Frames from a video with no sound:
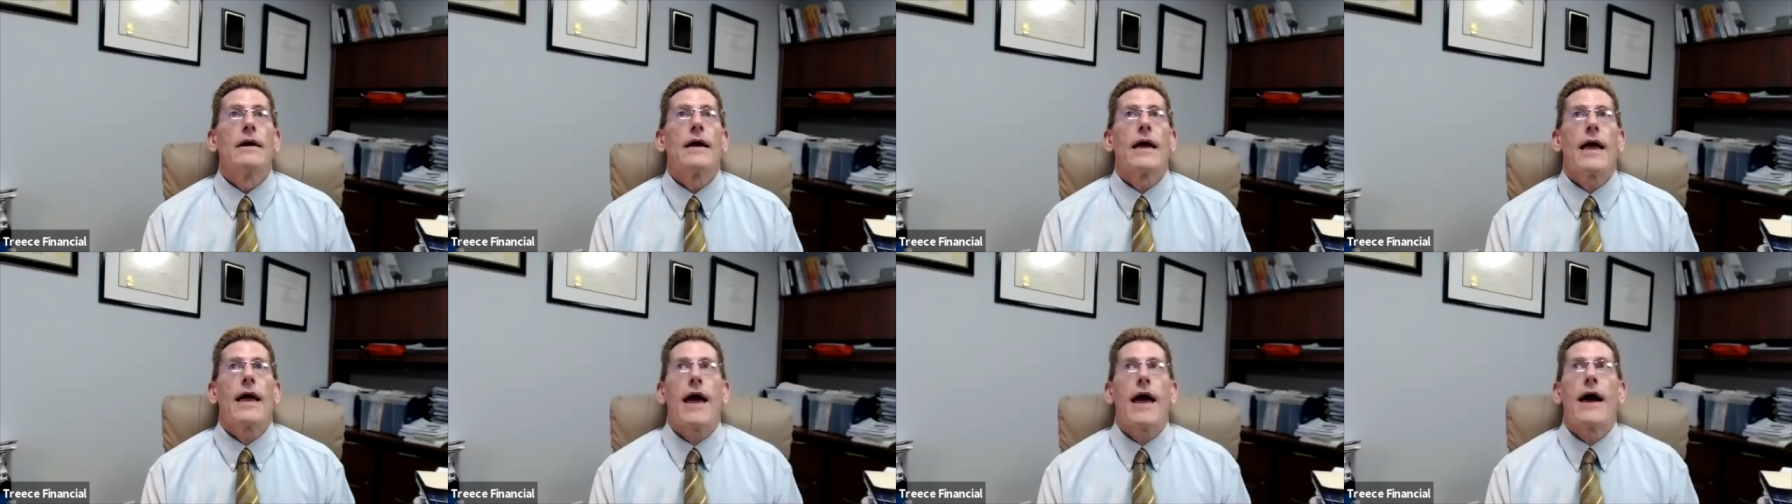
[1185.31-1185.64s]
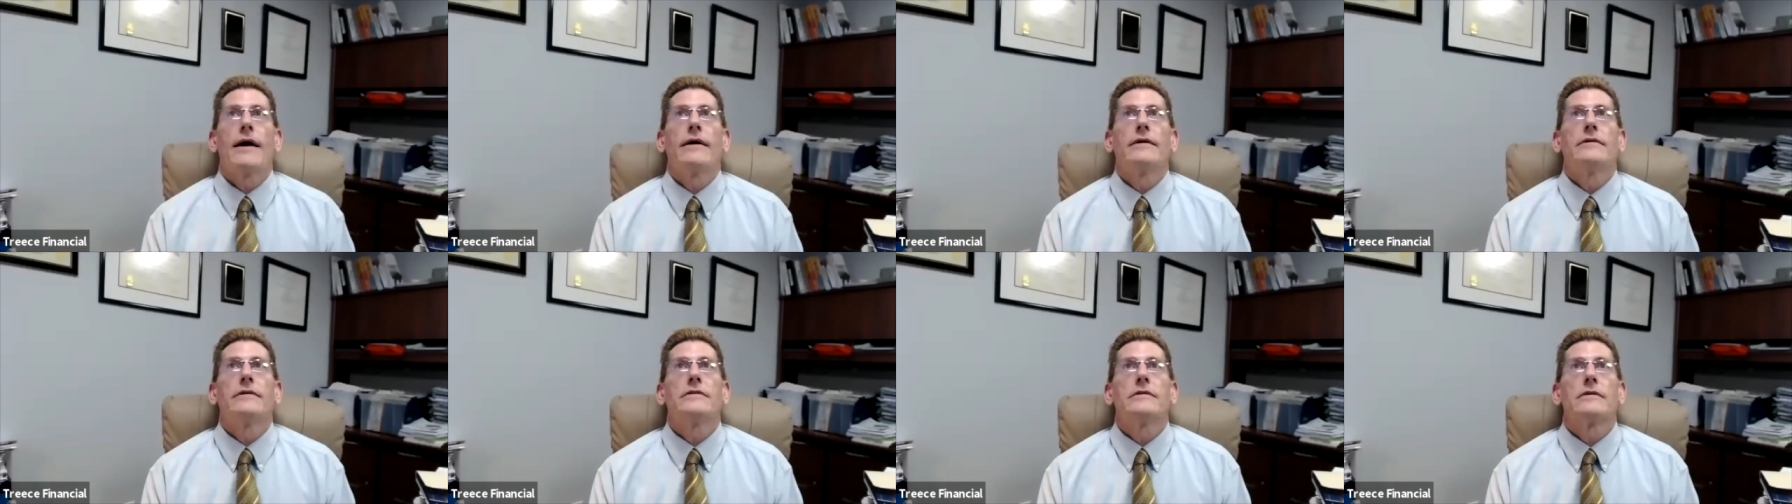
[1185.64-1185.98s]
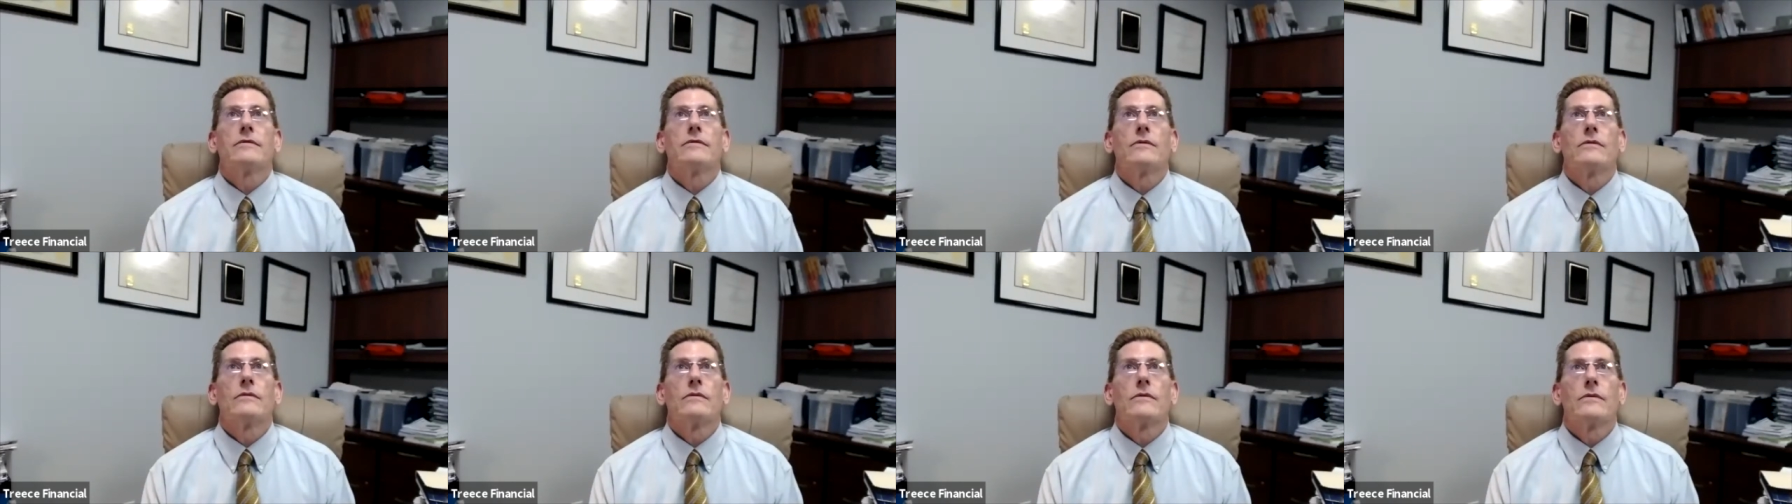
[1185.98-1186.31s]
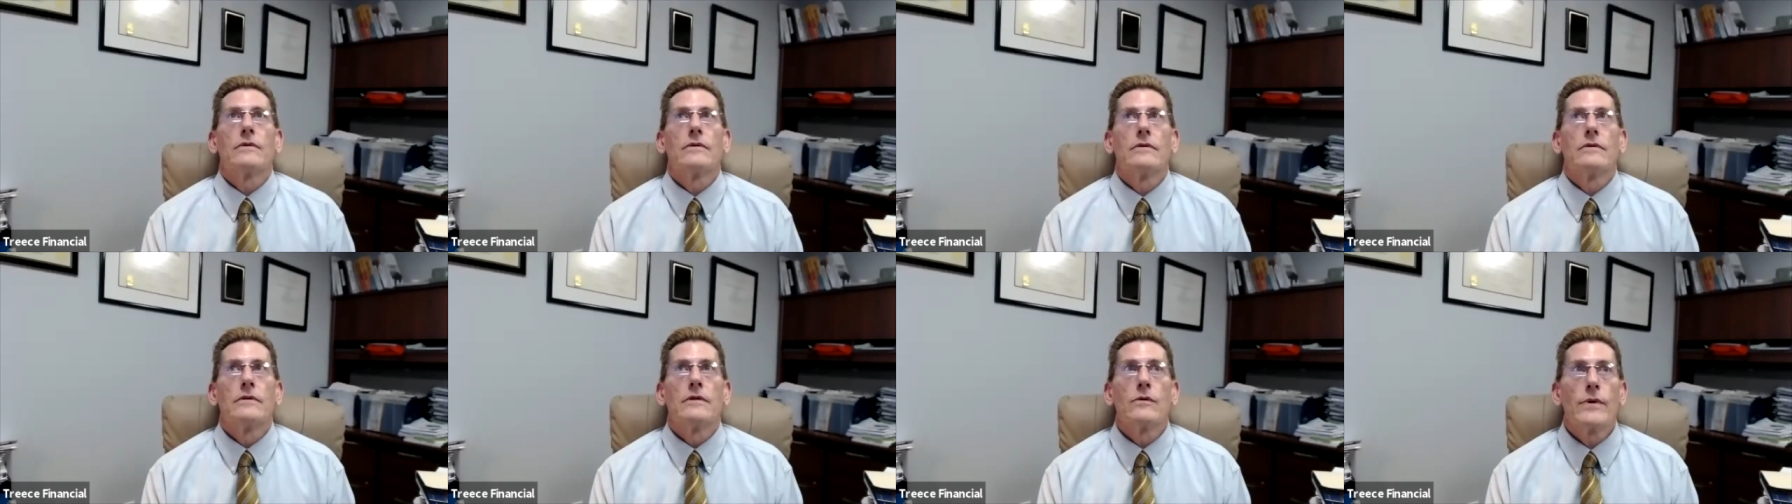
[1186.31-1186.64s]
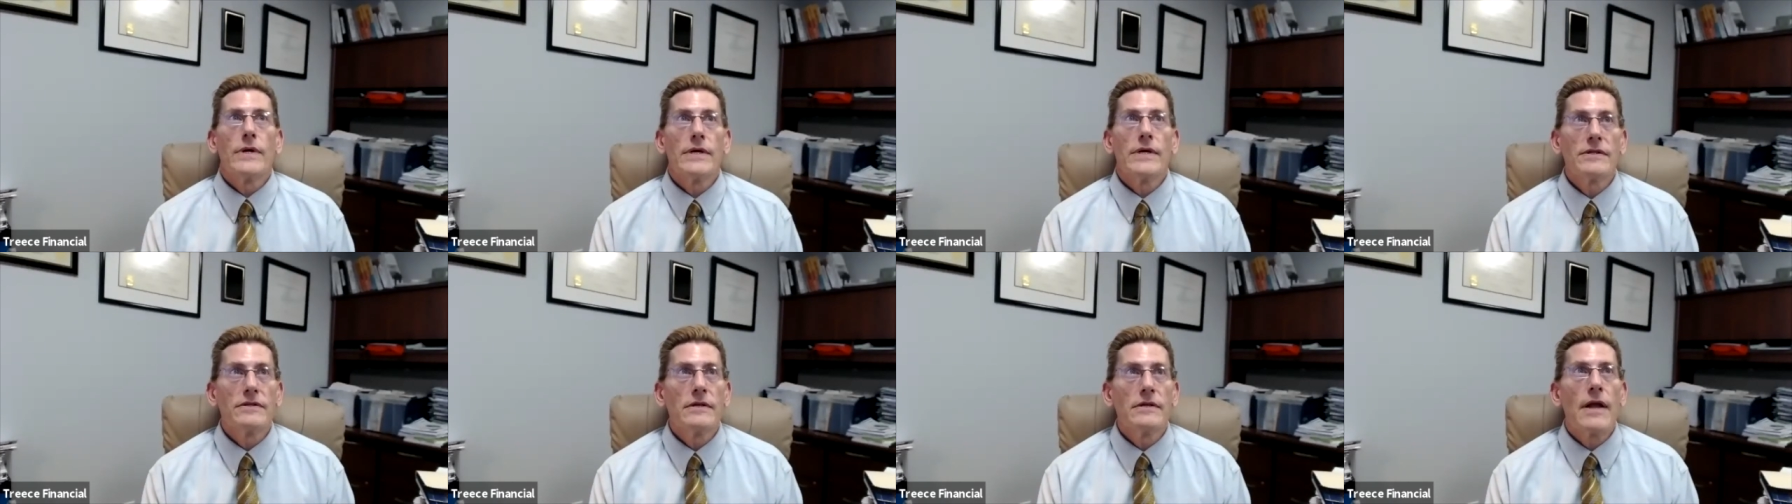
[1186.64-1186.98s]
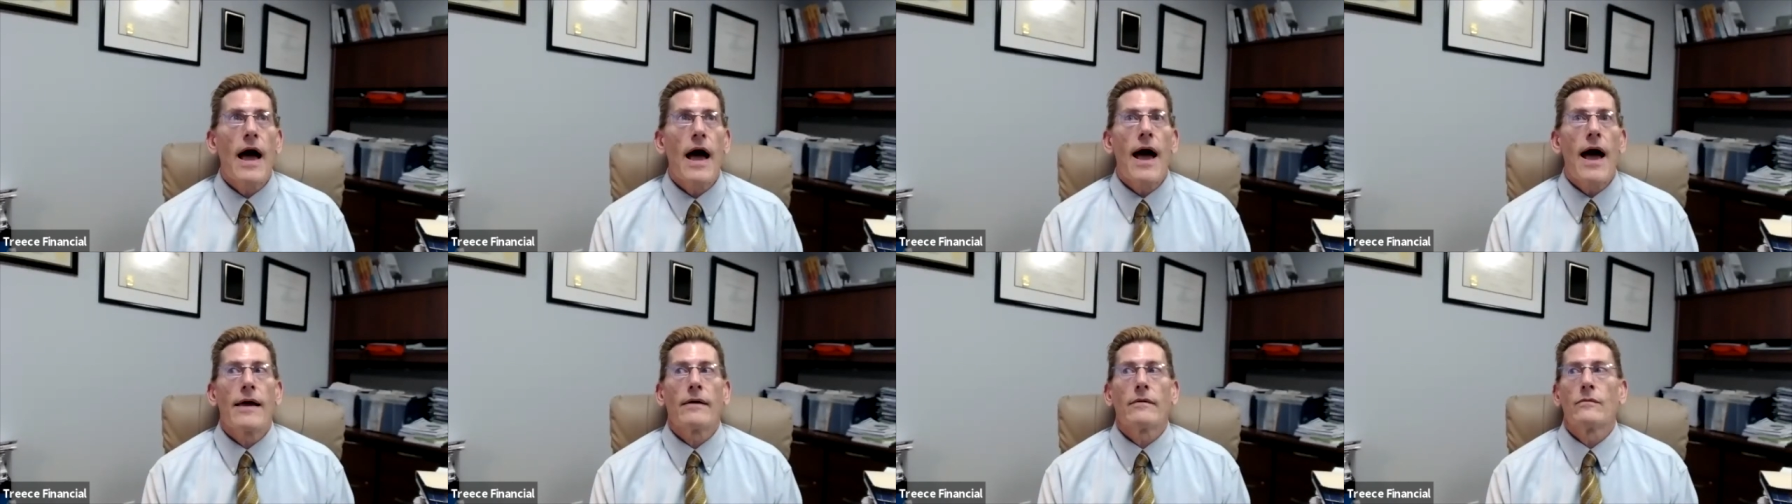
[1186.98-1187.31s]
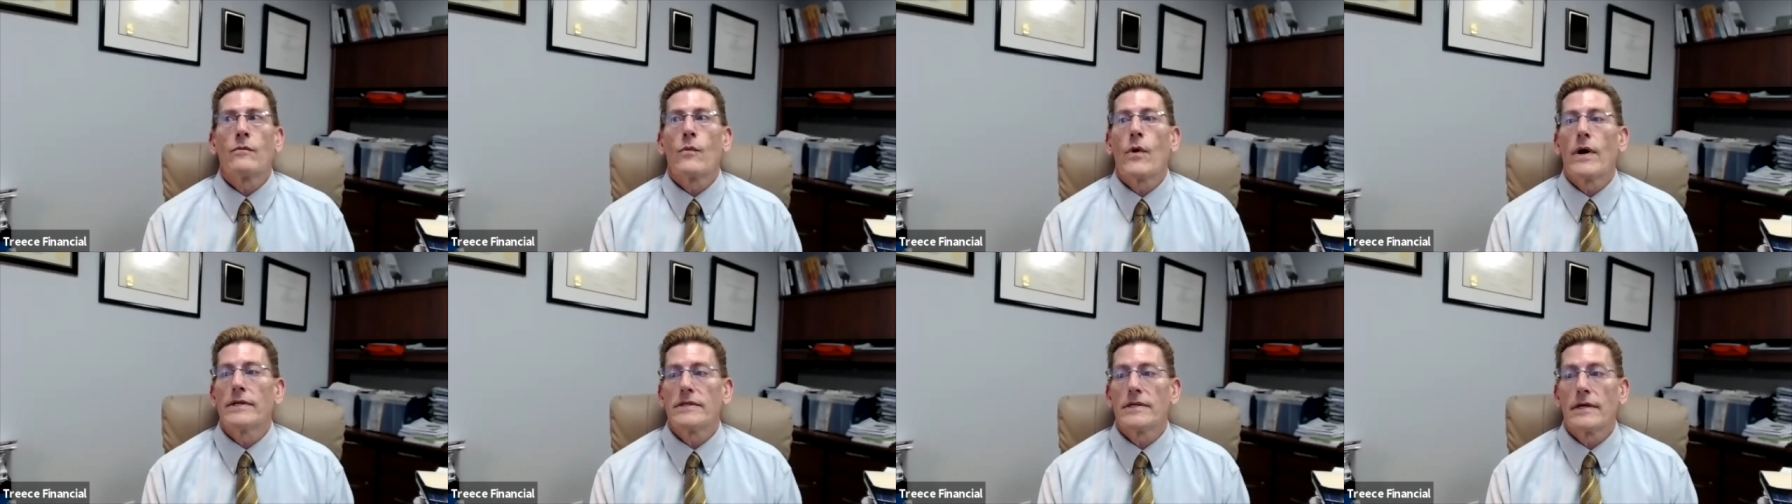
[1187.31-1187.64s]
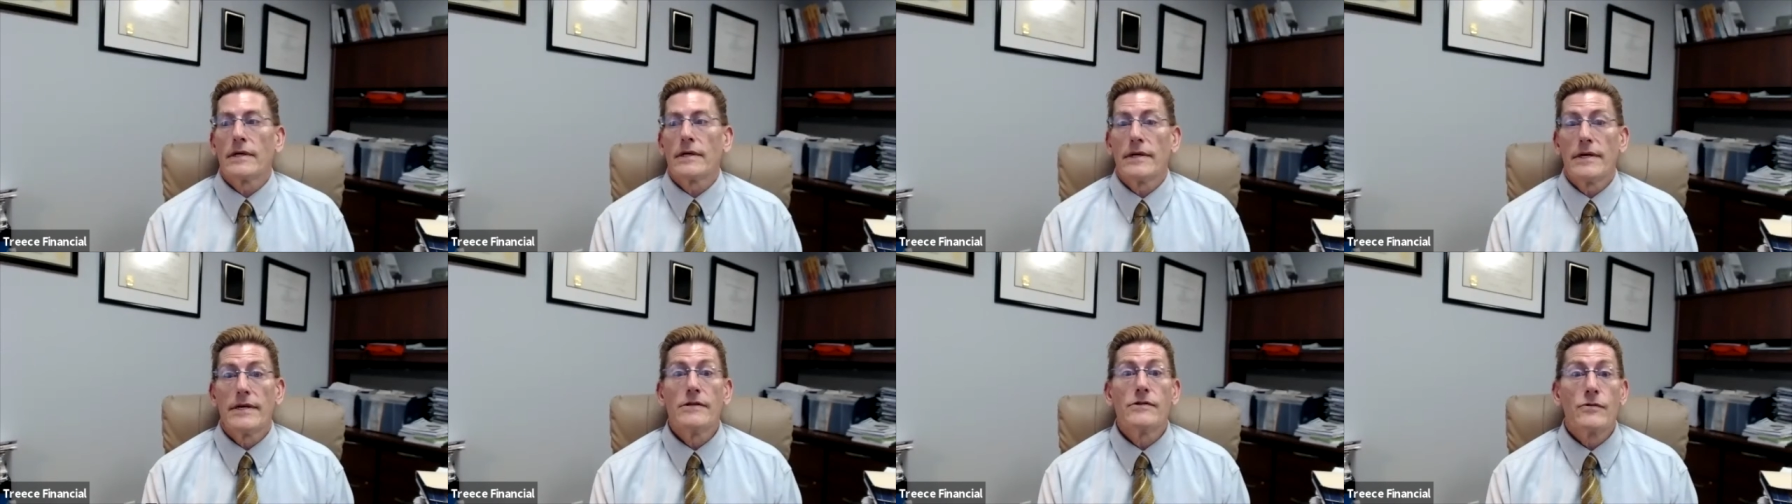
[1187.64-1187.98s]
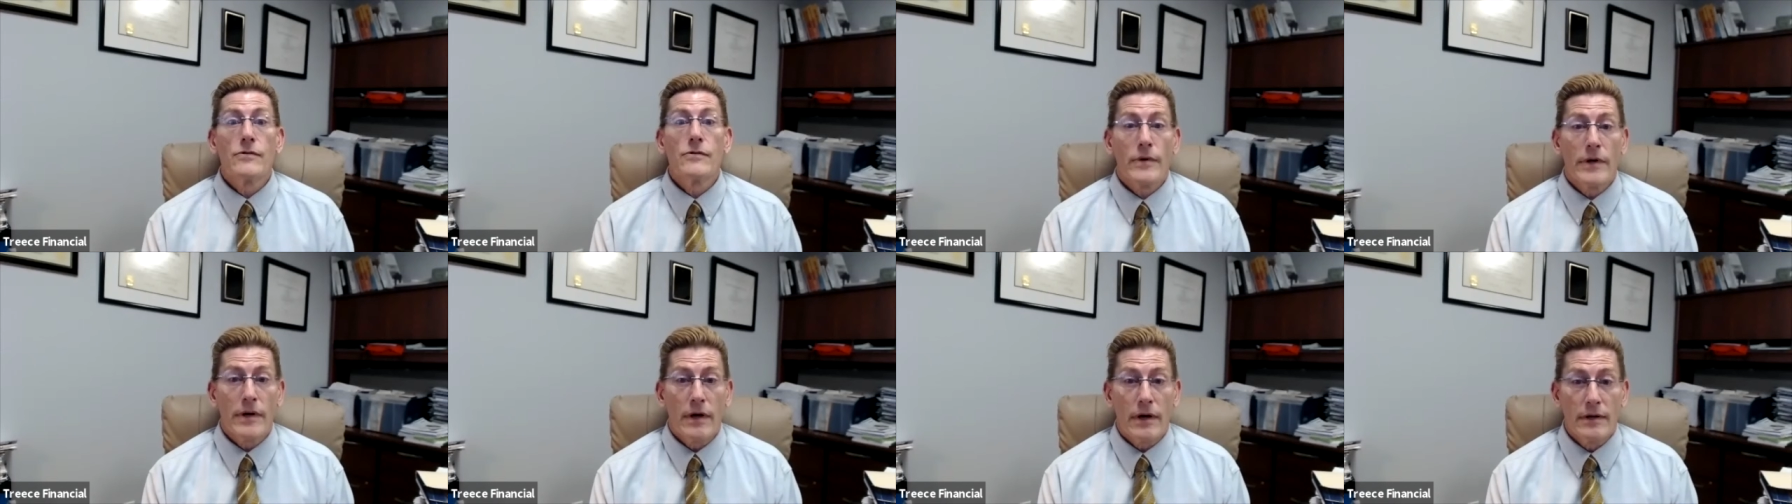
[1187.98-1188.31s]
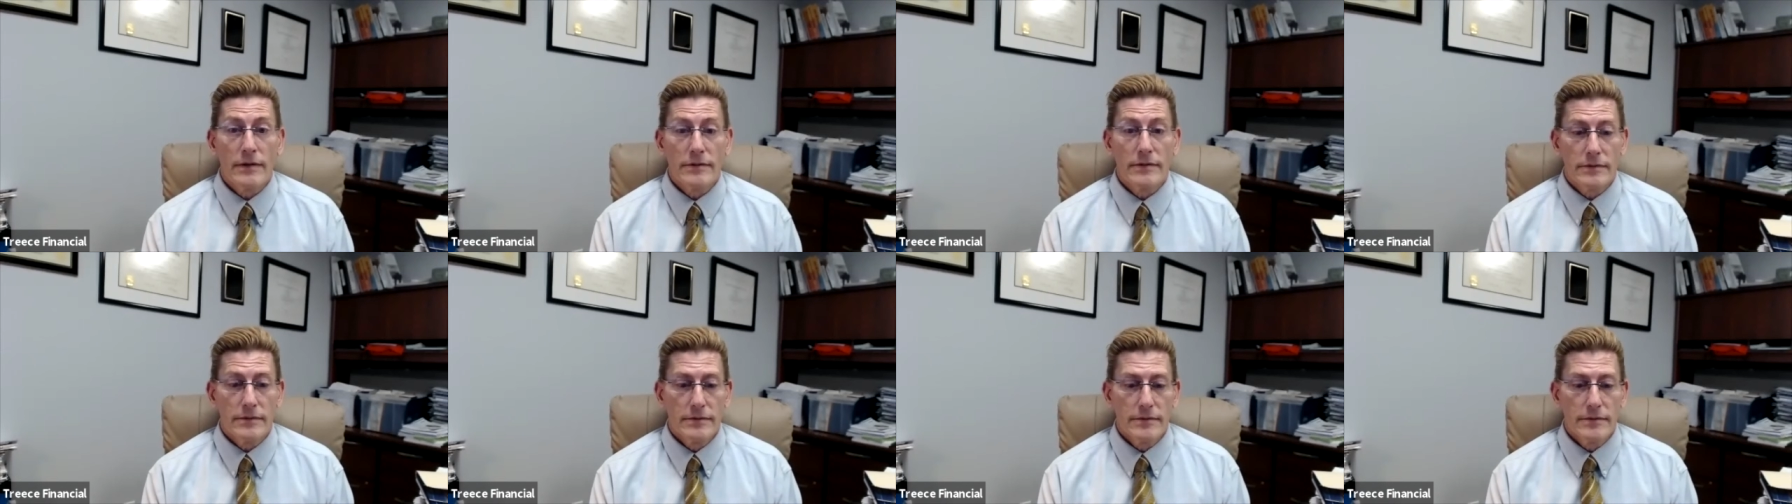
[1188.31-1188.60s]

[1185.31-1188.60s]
And Luis and I went to Israel